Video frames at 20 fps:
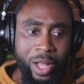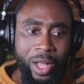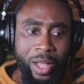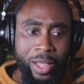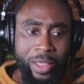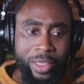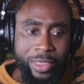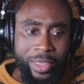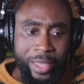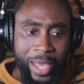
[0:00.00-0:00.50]

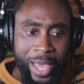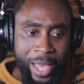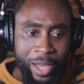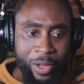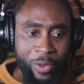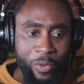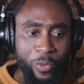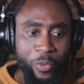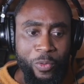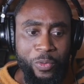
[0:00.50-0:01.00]
that
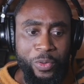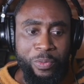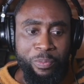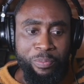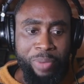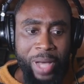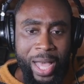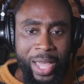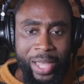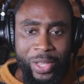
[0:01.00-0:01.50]

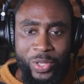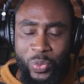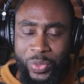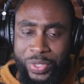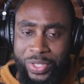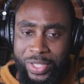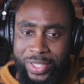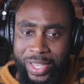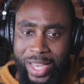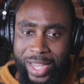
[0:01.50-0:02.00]
bias was
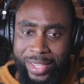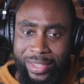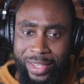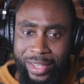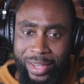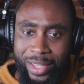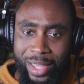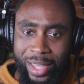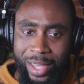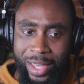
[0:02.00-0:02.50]
detected
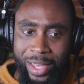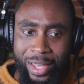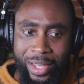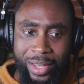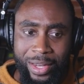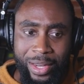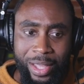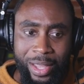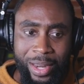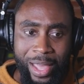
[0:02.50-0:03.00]

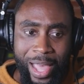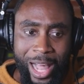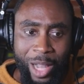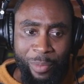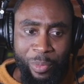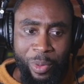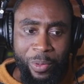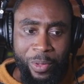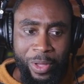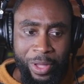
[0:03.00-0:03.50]
in an
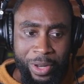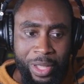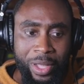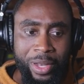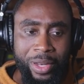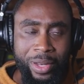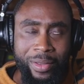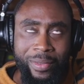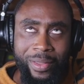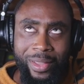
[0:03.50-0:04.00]
album
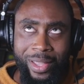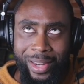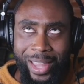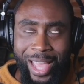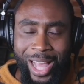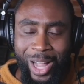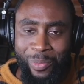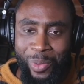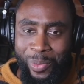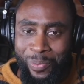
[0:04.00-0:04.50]
in an
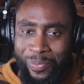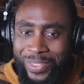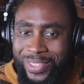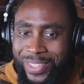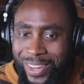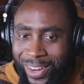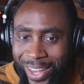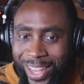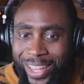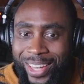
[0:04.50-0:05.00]
album
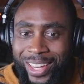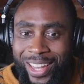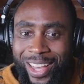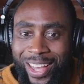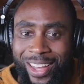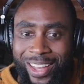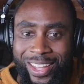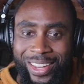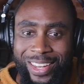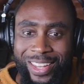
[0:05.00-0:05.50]
sorry in
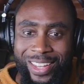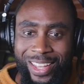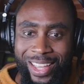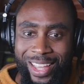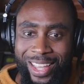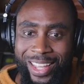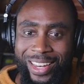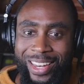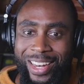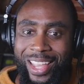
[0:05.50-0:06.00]

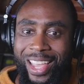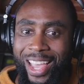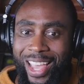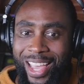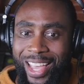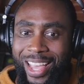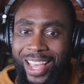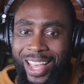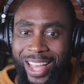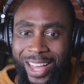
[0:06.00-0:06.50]

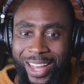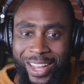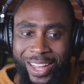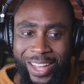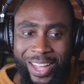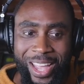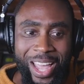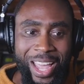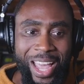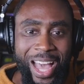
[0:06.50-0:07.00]

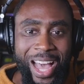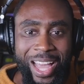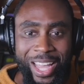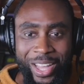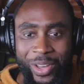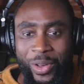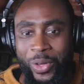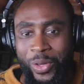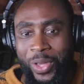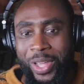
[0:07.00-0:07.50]
AI
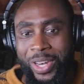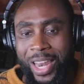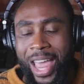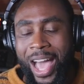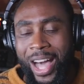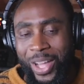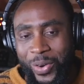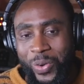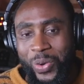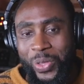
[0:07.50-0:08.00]
in an
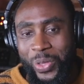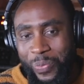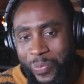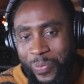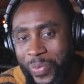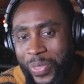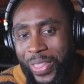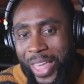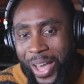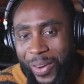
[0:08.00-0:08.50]
algorithm
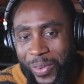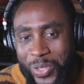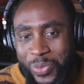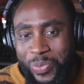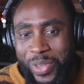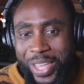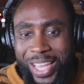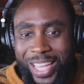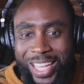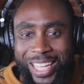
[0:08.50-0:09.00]
that was
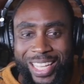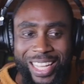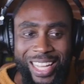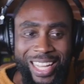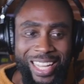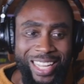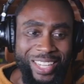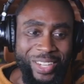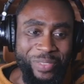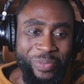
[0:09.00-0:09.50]
being
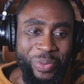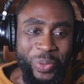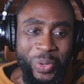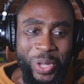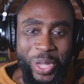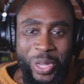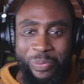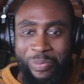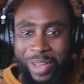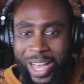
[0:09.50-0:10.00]

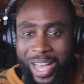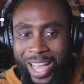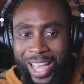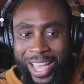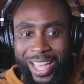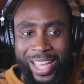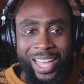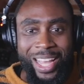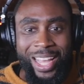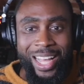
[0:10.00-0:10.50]
deployed
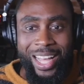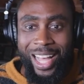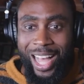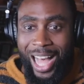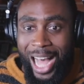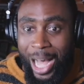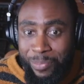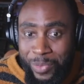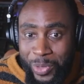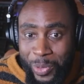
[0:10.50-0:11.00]
by
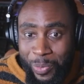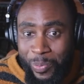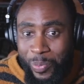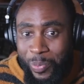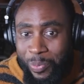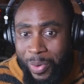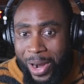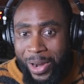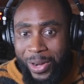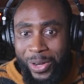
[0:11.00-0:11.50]
Optum,
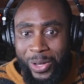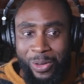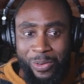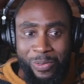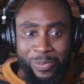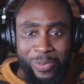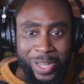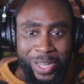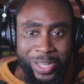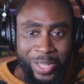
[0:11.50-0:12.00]
part of
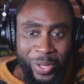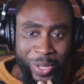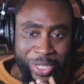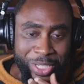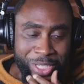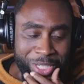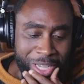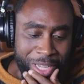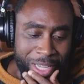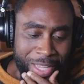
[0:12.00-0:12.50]

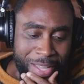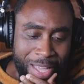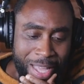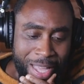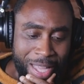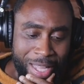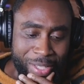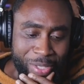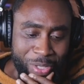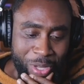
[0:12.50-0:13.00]
UHG.
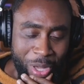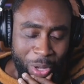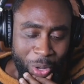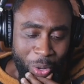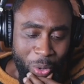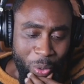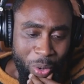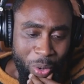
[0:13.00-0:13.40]
So